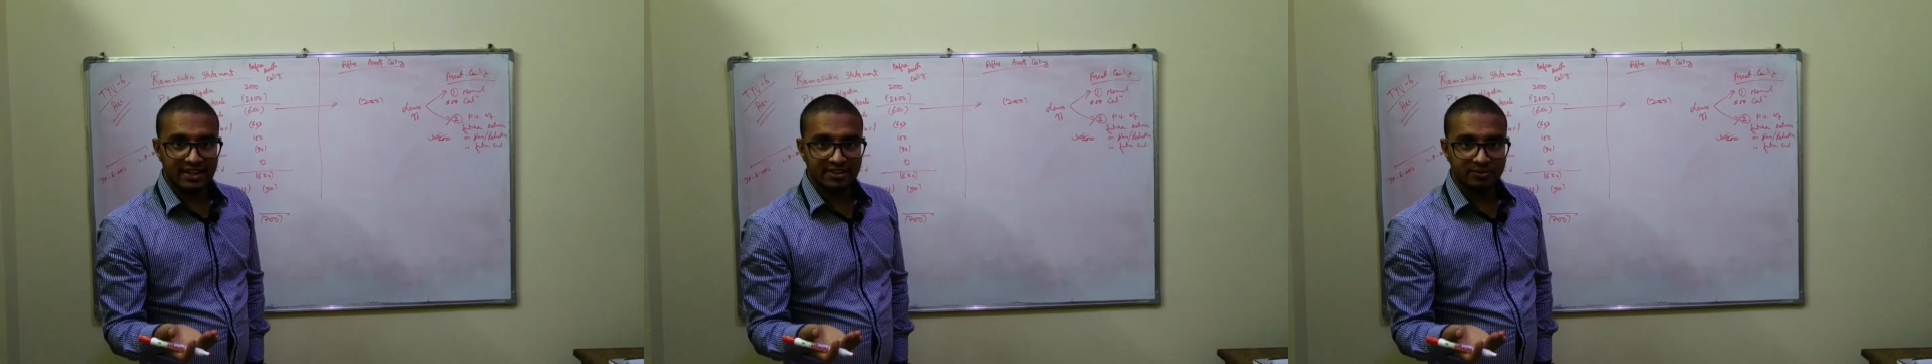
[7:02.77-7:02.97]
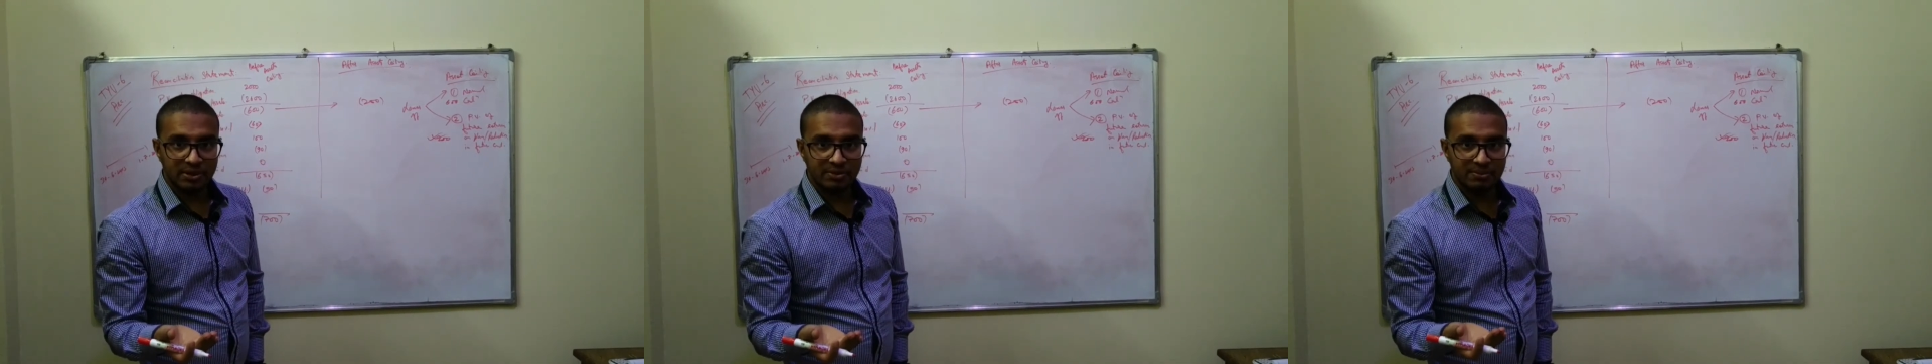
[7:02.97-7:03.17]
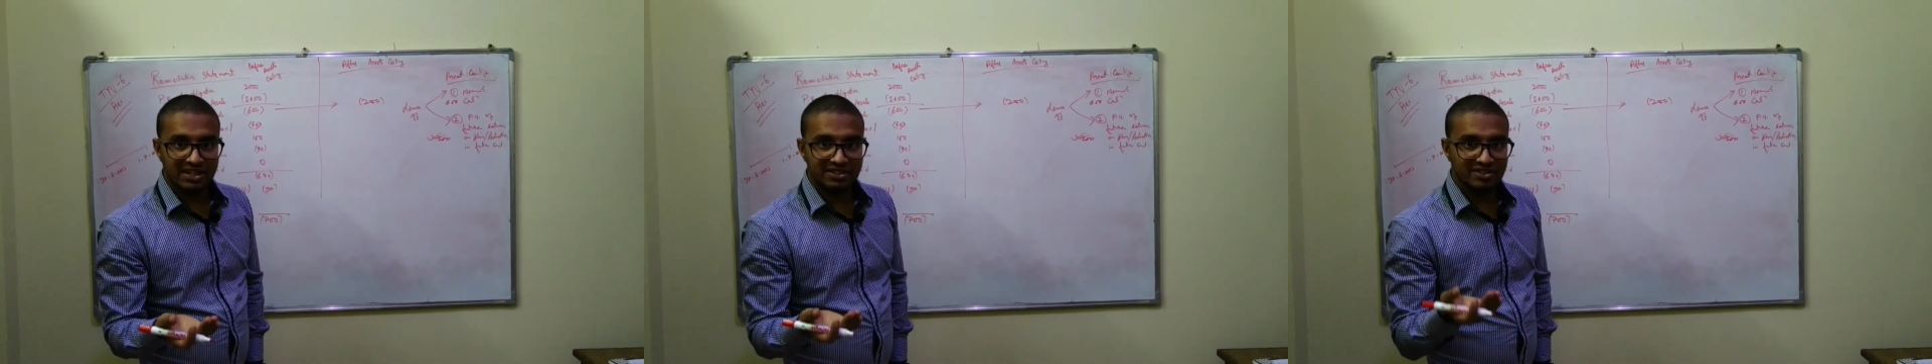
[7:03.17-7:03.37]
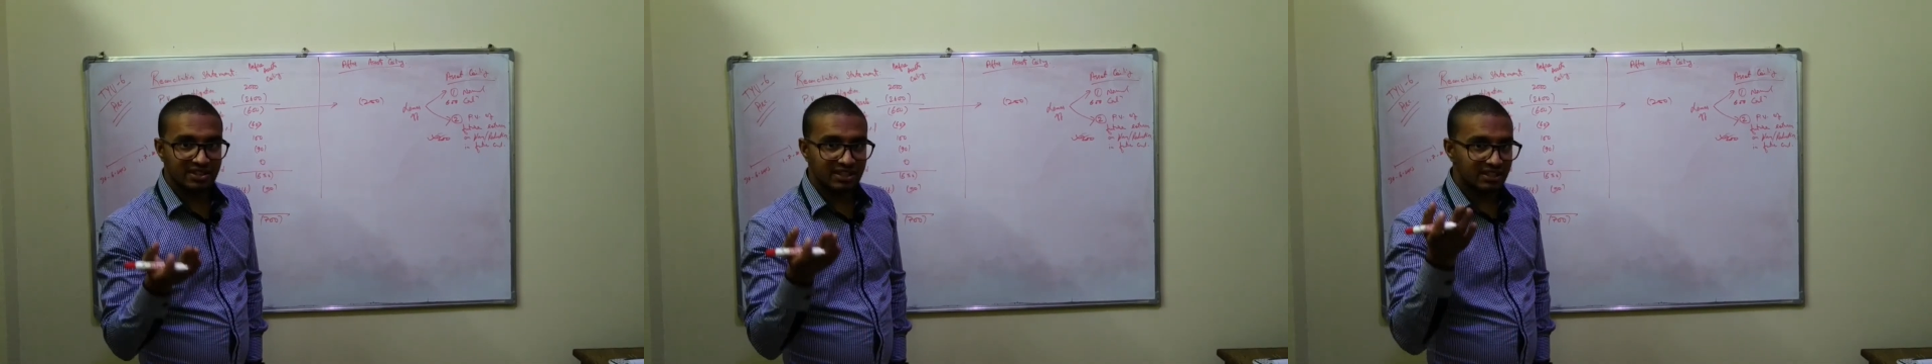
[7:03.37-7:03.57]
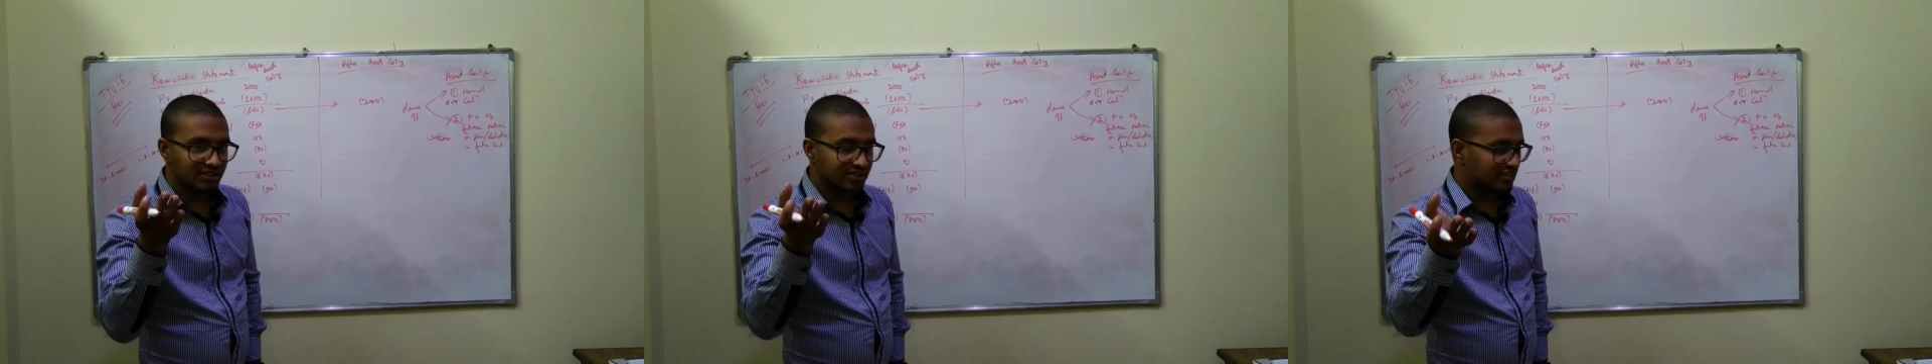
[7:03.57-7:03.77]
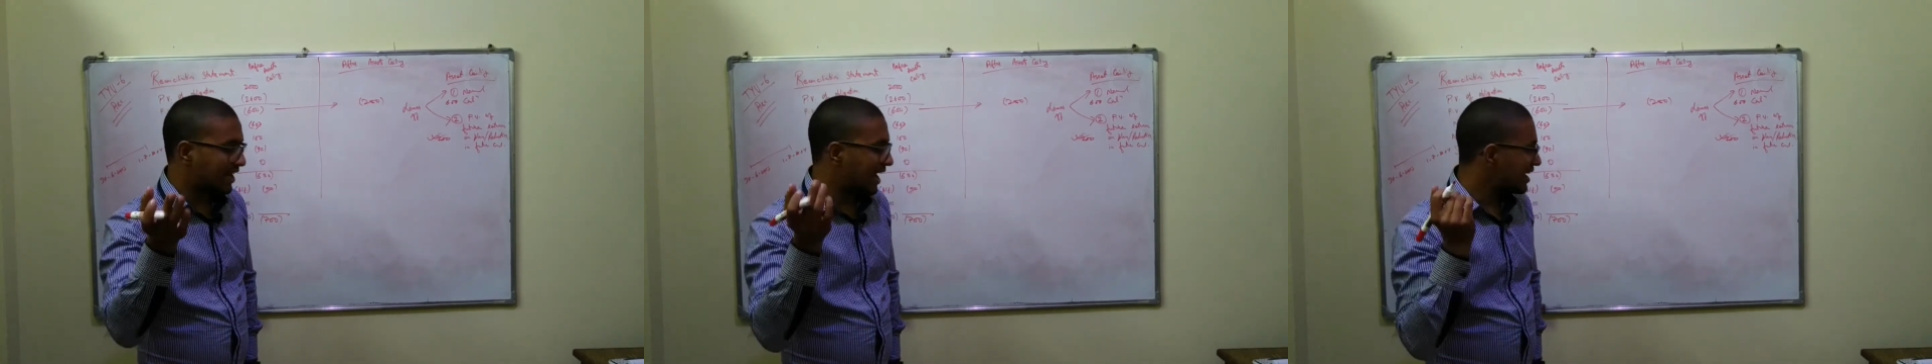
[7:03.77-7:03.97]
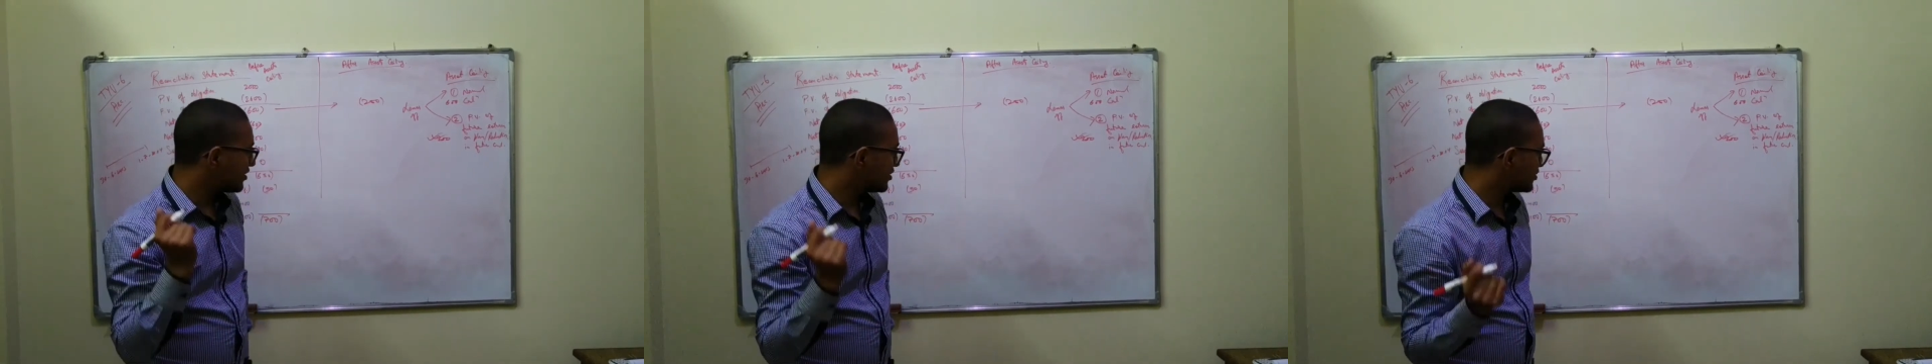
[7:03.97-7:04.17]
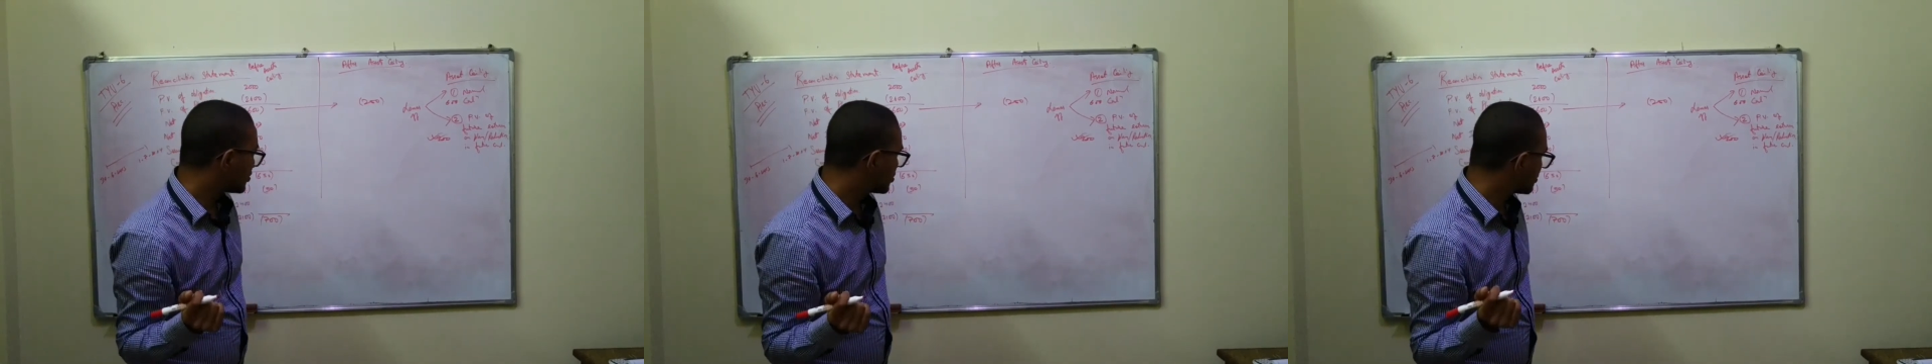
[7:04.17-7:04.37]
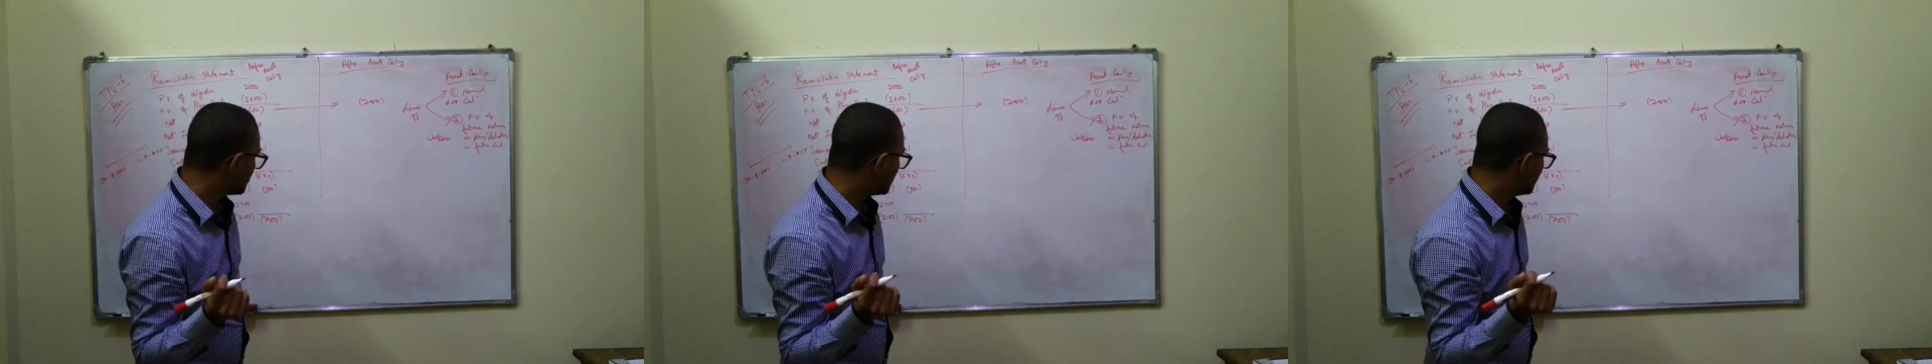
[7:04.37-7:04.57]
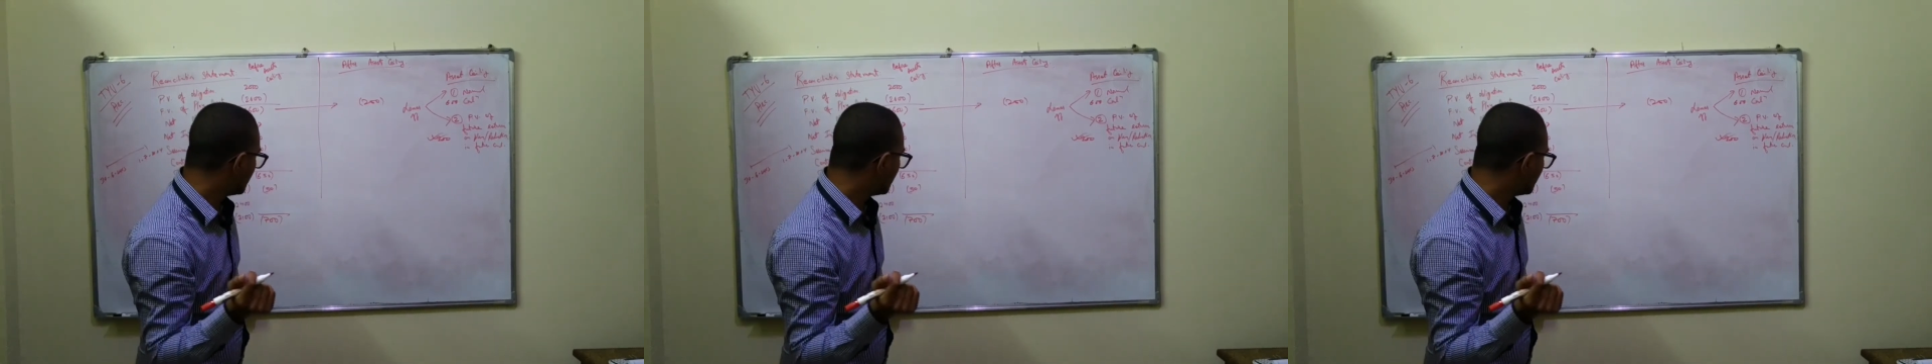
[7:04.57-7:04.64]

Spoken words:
with the, which has been